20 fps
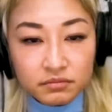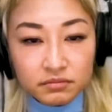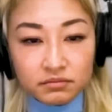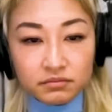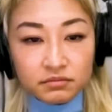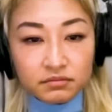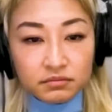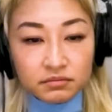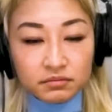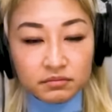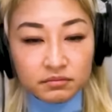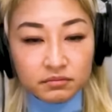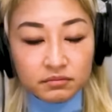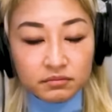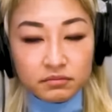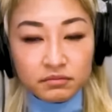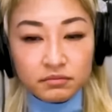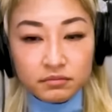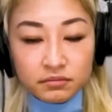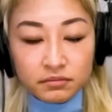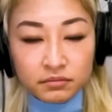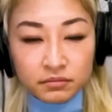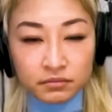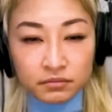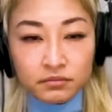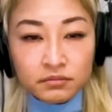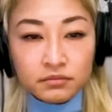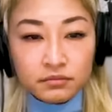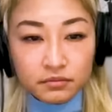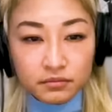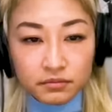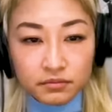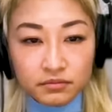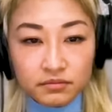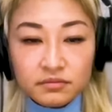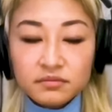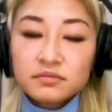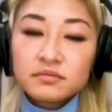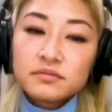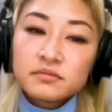And so it's very locked down.
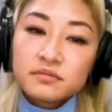It's very